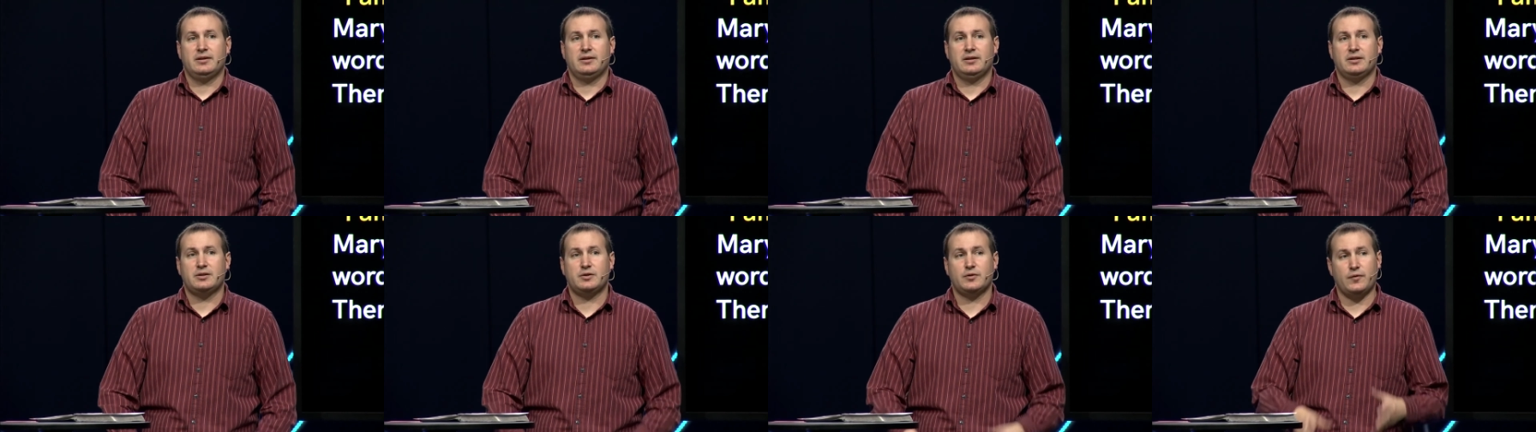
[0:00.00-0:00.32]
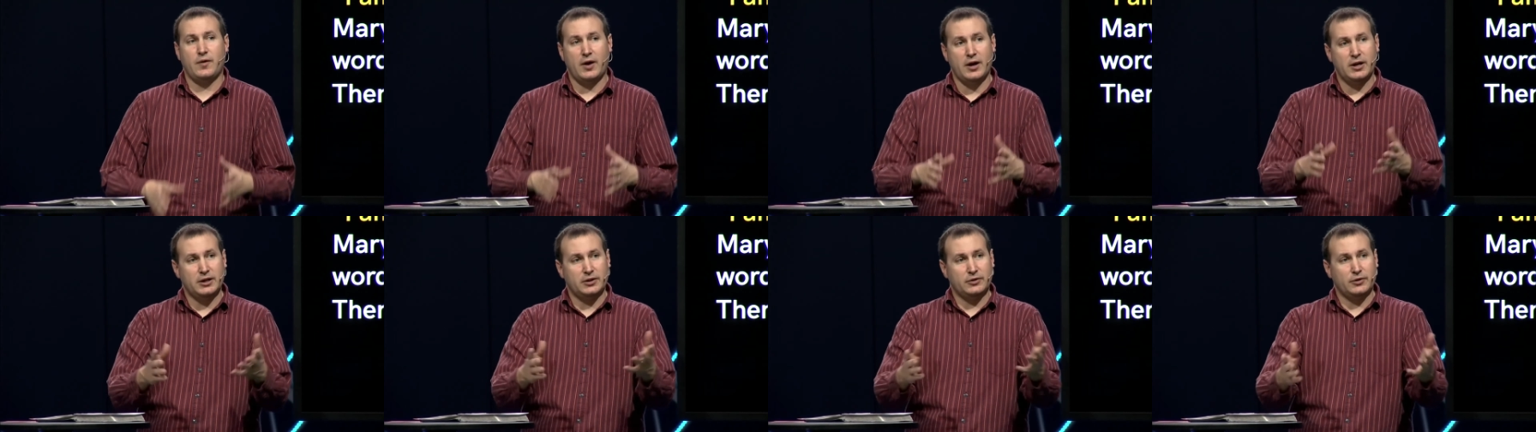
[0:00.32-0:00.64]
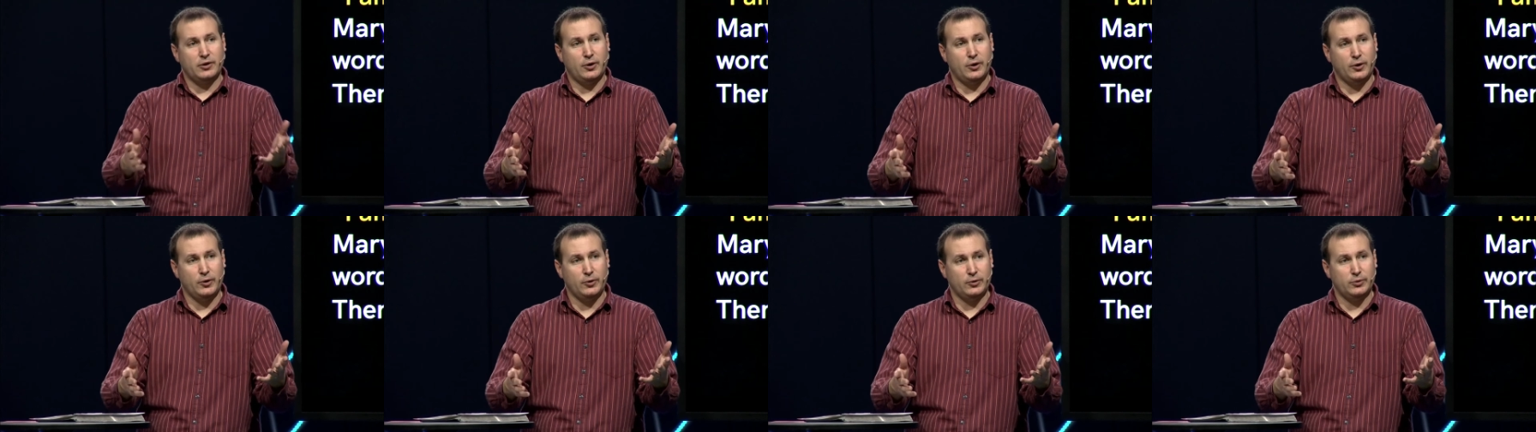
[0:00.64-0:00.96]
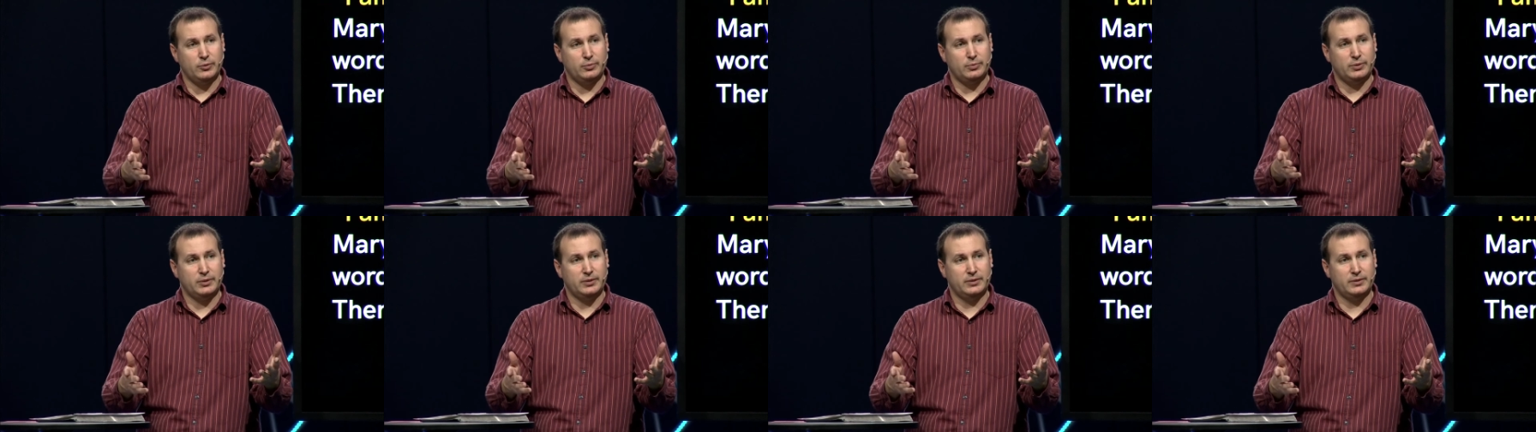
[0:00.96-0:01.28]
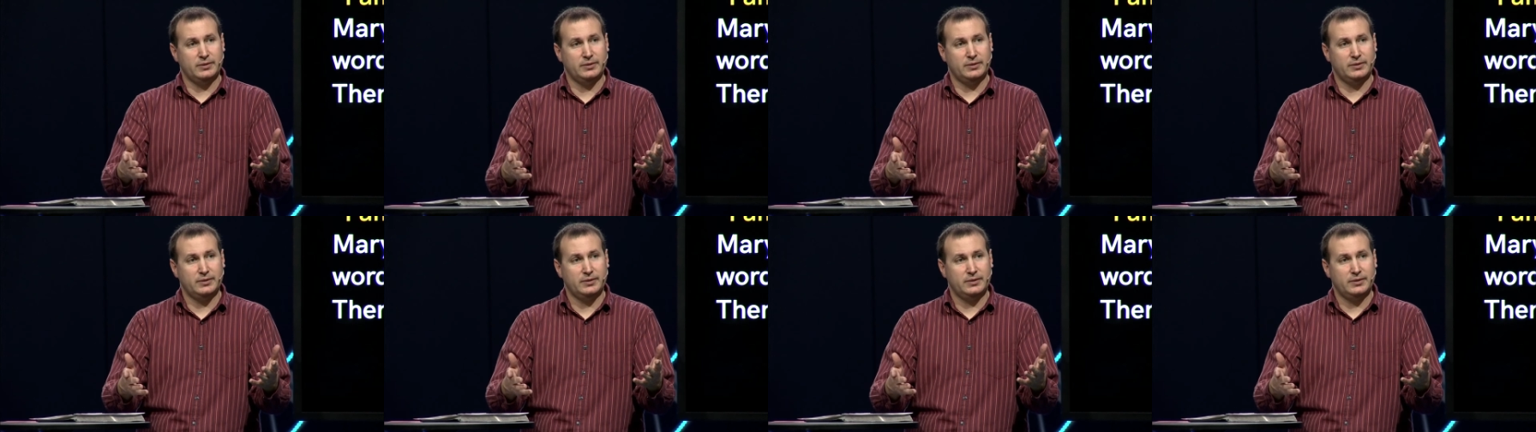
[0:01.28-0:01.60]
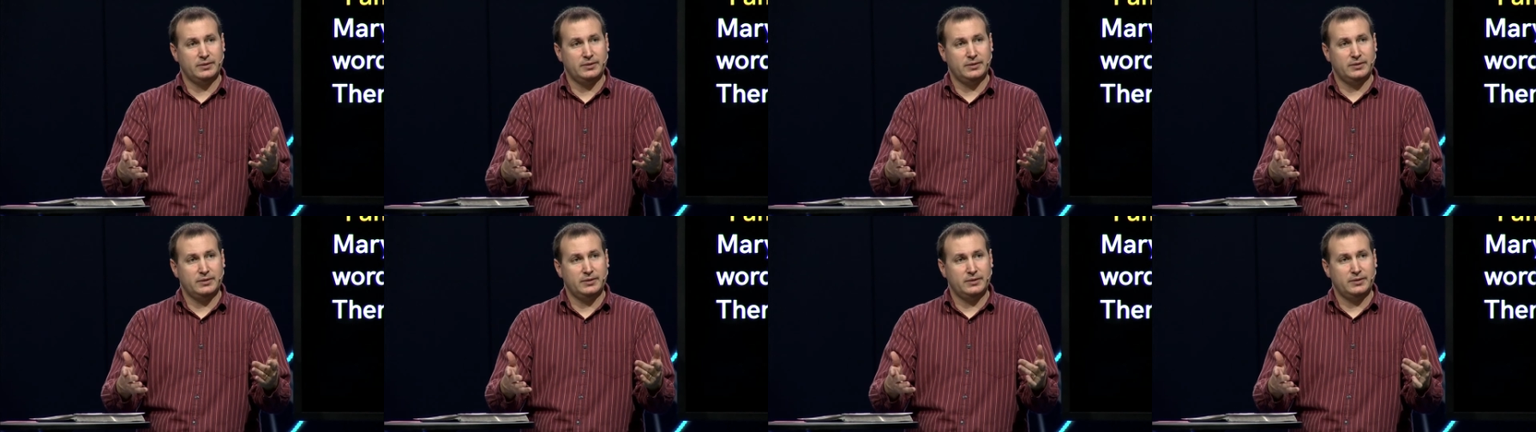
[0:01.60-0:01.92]
it's finding the hope
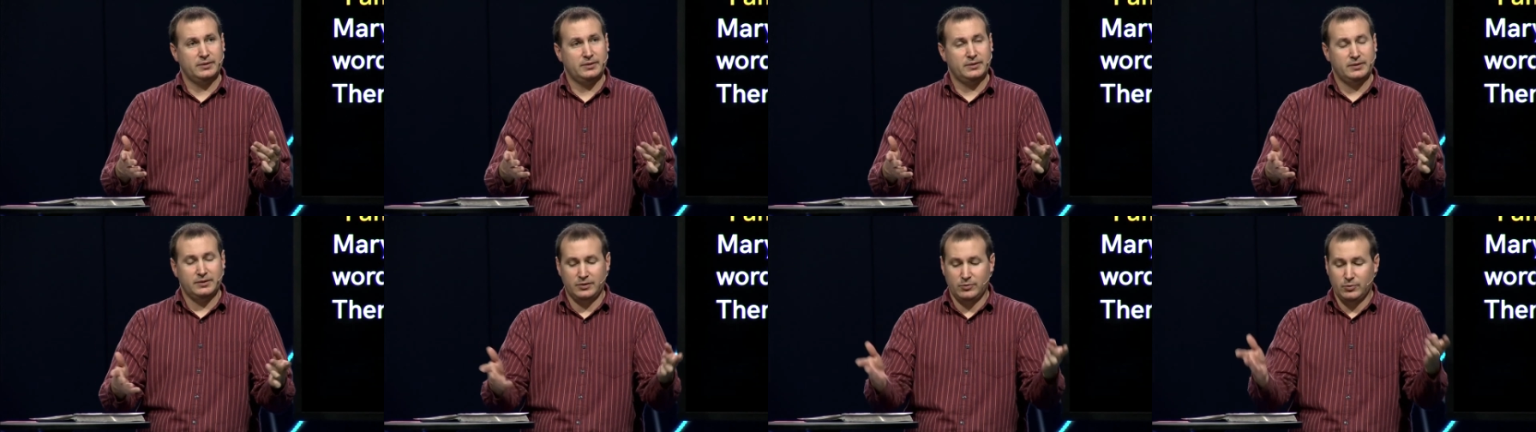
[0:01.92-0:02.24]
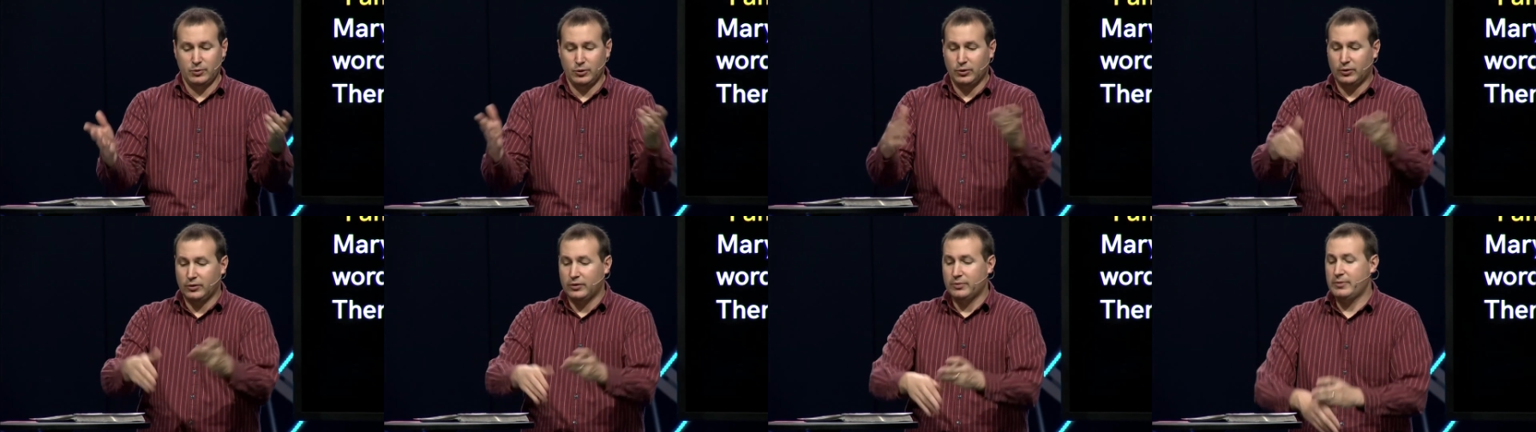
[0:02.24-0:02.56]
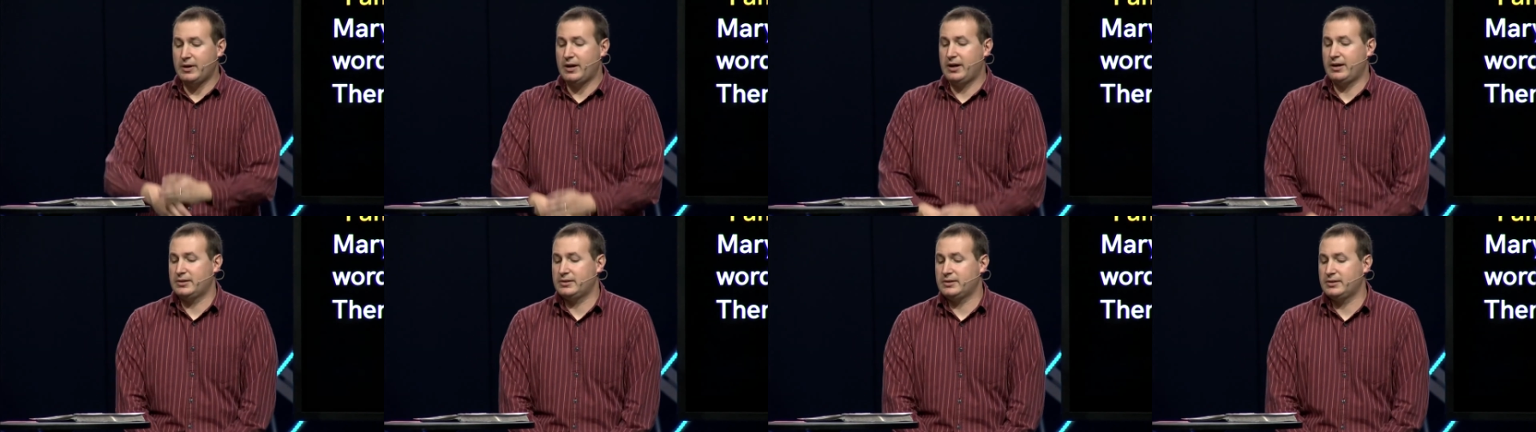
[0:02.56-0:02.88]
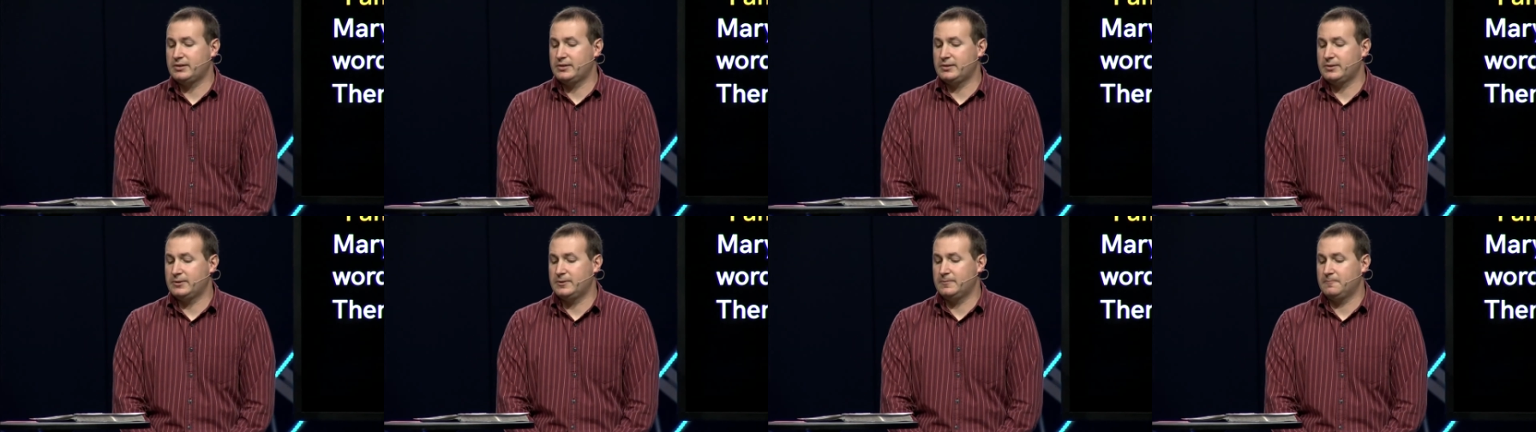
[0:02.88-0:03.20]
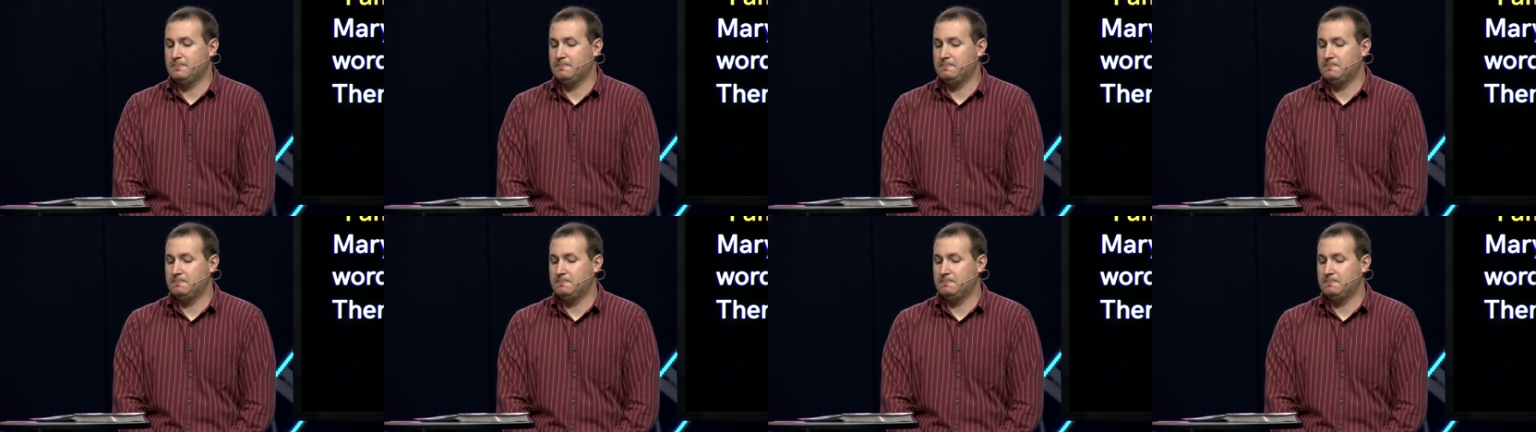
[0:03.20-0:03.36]
in the middle of the mess.